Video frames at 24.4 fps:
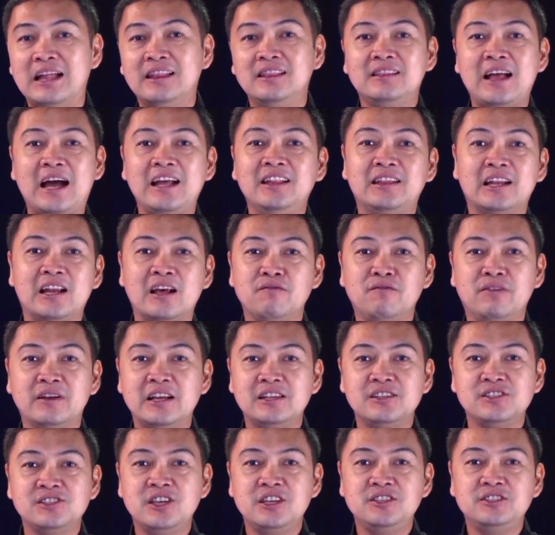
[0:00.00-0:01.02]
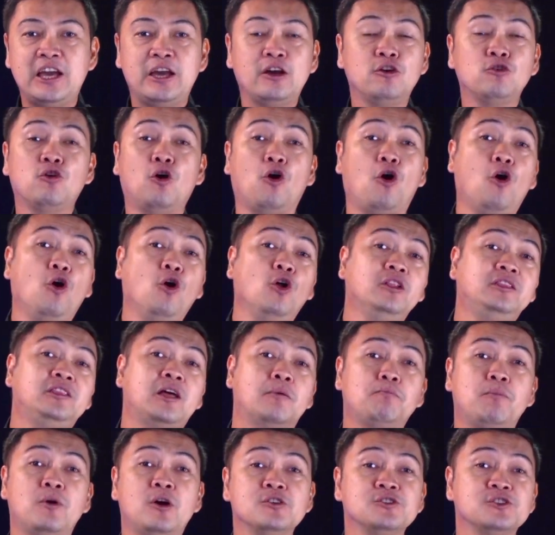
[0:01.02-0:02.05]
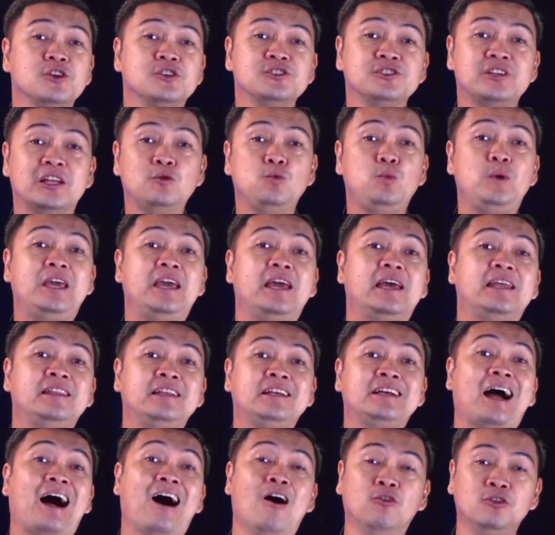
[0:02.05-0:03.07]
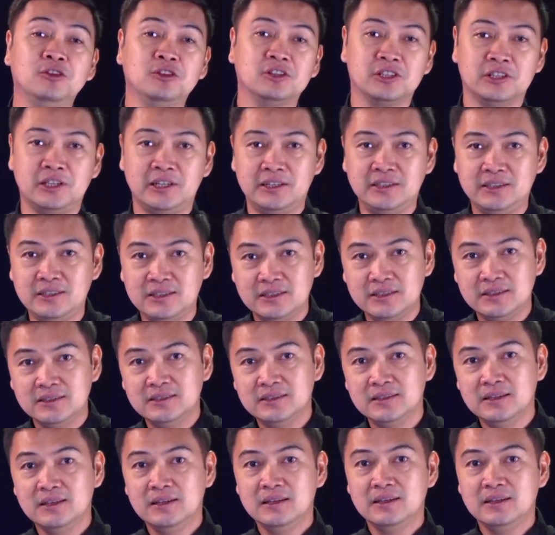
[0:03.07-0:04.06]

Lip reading: So that night, Reverend CJ called the persons that we encountered.